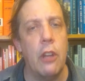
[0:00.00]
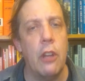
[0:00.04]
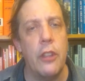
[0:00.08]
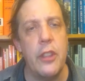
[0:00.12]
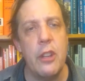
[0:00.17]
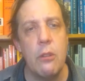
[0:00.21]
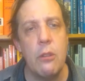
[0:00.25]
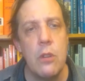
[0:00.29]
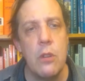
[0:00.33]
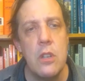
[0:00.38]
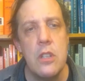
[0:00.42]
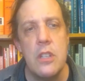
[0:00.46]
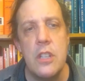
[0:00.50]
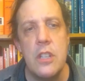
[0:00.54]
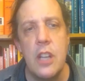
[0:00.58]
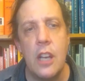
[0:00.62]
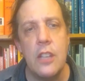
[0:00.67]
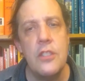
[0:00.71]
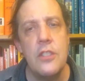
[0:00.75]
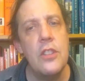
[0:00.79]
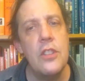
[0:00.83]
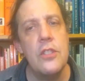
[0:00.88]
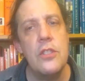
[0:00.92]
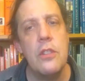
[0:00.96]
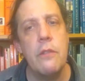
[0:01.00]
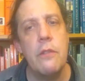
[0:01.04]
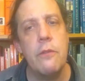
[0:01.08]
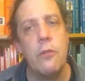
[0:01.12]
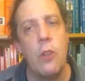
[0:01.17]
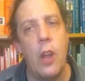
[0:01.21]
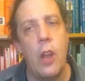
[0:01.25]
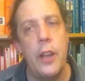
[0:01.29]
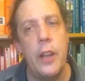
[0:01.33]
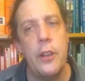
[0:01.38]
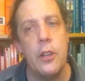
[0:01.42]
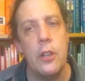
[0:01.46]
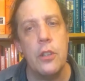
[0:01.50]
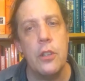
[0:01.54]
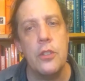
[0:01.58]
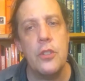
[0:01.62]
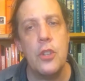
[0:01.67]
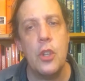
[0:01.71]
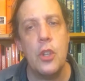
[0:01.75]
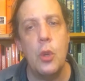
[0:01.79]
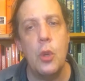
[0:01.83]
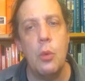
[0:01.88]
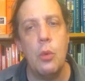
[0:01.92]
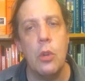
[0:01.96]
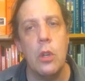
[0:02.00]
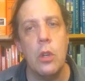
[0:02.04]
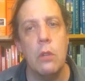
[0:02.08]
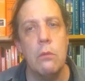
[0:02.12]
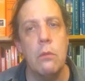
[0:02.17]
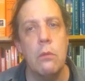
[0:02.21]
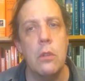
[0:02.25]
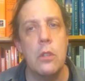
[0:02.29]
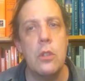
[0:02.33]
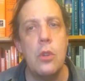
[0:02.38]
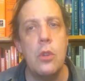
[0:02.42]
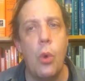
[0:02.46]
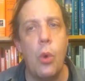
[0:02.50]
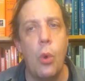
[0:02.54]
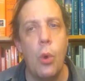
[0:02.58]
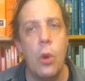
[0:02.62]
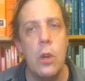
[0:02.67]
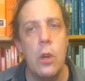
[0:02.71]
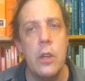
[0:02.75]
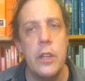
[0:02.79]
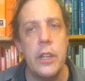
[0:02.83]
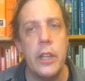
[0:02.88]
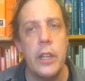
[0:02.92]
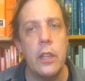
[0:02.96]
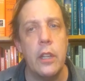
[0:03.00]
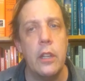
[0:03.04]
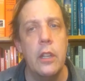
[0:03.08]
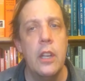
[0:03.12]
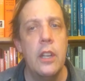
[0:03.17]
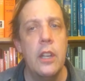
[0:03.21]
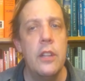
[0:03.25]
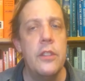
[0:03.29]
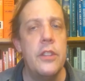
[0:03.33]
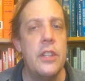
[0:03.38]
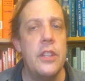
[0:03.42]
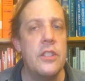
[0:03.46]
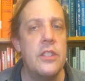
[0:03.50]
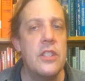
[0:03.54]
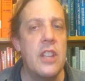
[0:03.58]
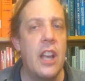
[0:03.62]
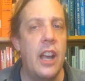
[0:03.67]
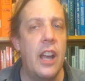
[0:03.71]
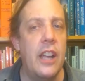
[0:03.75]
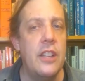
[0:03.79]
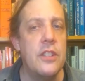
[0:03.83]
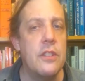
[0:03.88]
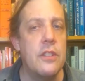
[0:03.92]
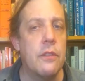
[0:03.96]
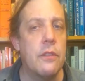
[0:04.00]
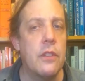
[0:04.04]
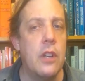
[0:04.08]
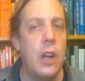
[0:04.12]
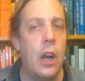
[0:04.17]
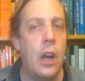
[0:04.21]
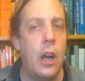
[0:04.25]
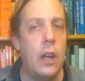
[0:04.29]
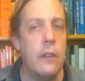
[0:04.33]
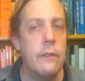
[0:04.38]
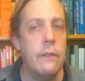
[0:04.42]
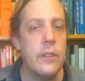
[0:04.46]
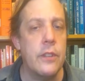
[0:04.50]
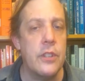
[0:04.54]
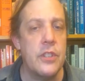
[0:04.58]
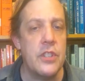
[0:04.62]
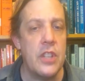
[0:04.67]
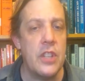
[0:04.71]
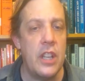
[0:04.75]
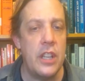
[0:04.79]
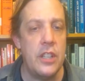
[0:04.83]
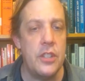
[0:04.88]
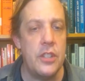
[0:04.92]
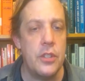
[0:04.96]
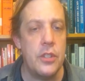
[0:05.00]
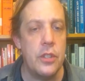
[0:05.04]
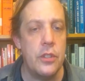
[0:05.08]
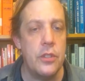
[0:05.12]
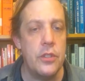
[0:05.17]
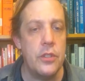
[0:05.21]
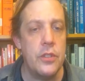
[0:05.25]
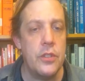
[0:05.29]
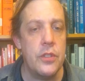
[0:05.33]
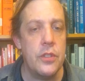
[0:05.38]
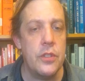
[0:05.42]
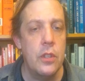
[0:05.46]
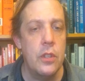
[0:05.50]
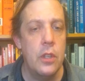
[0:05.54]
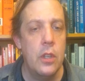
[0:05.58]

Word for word: There were dozens of writers who were recording these kinds of conversations.